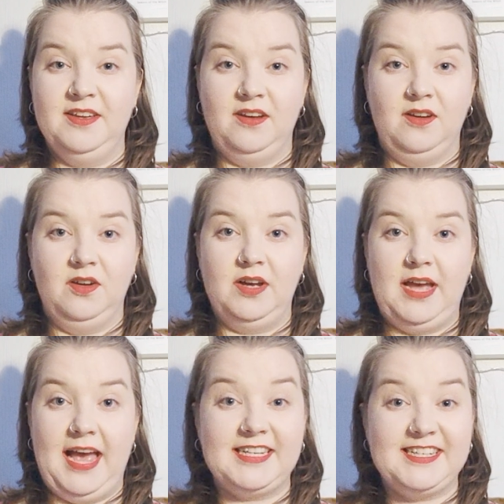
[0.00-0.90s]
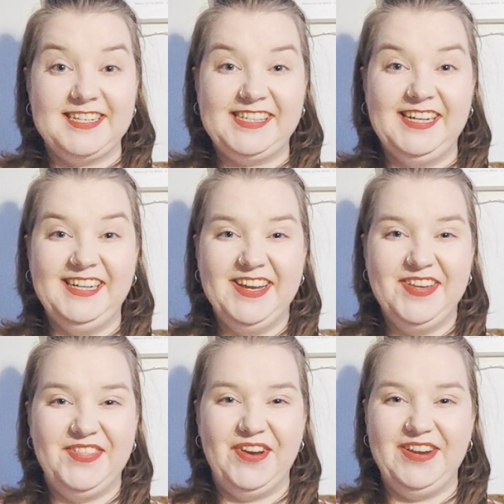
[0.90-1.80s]
access
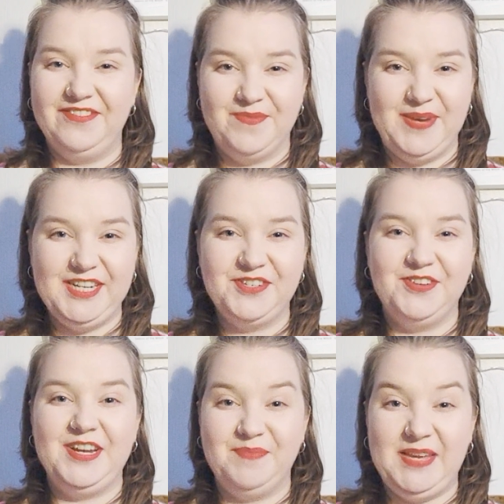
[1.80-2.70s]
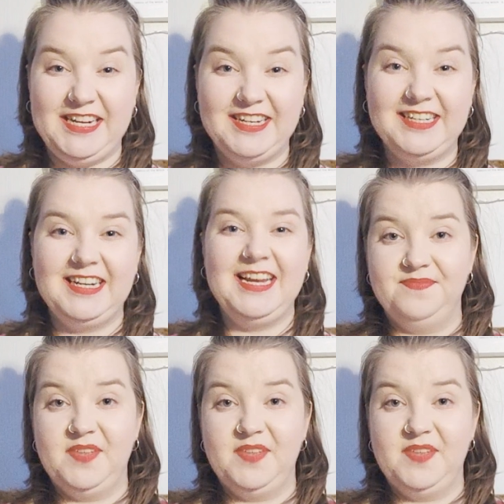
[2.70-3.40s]
the information immediately.